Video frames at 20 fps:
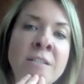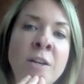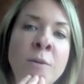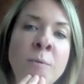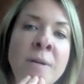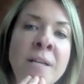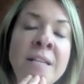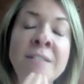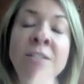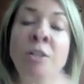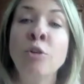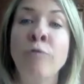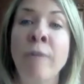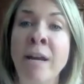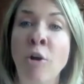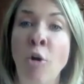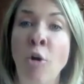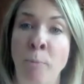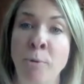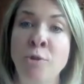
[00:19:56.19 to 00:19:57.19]
So it's a
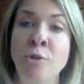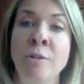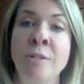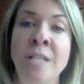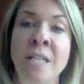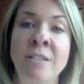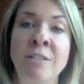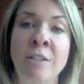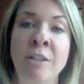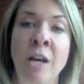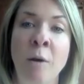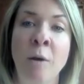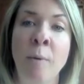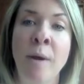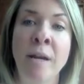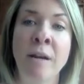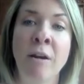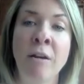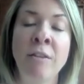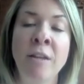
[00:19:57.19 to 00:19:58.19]
great opportunity to go
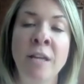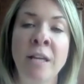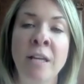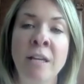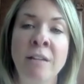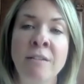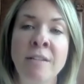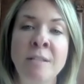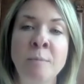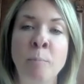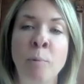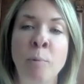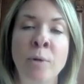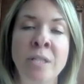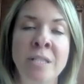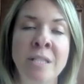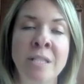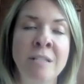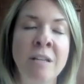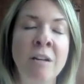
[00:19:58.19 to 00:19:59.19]
in, I think, at this
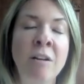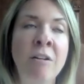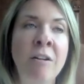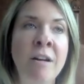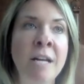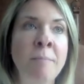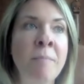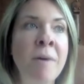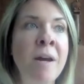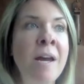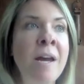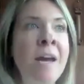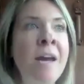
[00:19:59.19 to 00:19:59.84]
point in time.